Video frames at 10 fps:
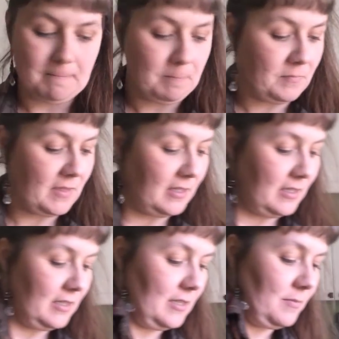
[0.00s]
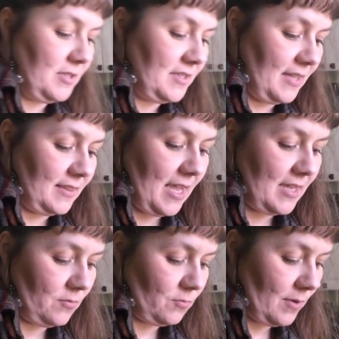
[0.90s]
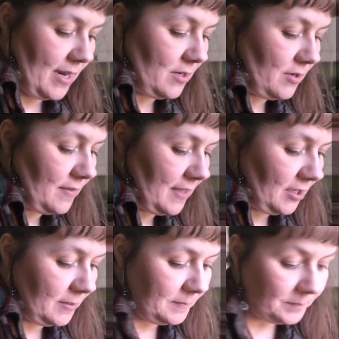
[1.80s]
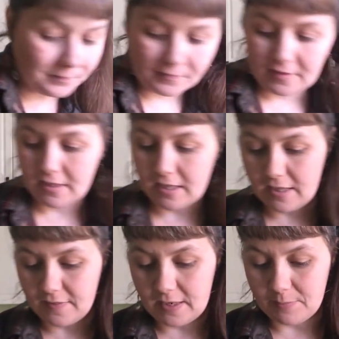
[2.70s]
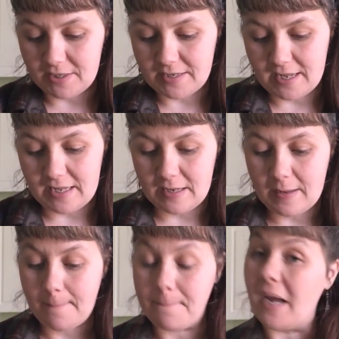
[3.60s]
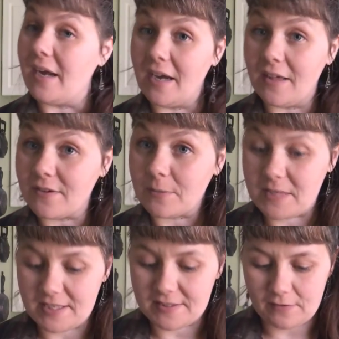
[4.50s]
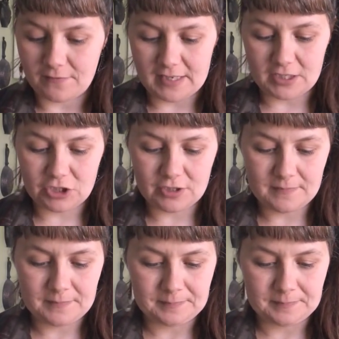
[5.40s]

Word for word: I'm going to set that right on there. And then I'm going to take my other piece of fish.